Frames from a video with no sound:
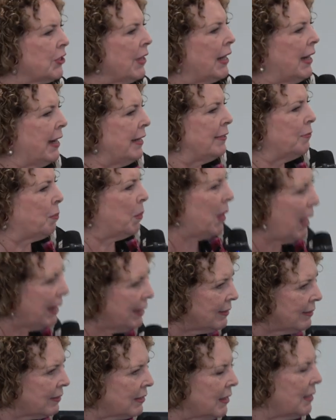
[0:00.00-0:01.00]
that he's
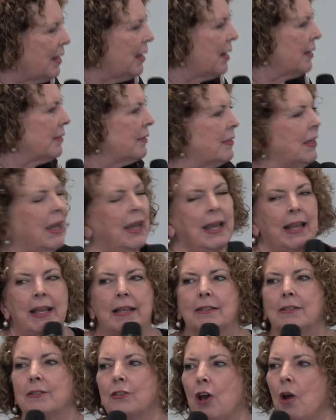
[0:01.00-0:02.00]
placed in us
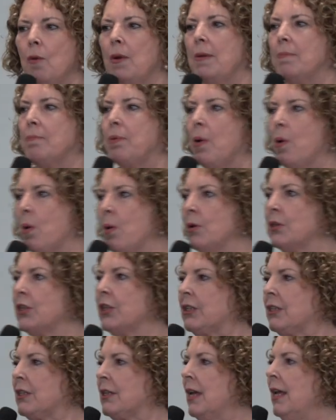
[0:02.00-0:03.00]
is so
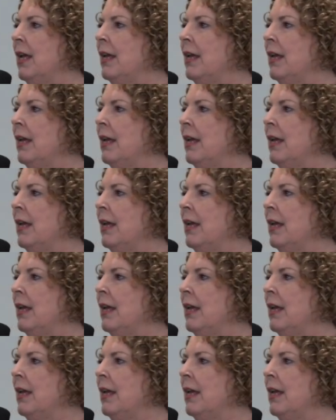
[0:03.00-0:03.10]
important.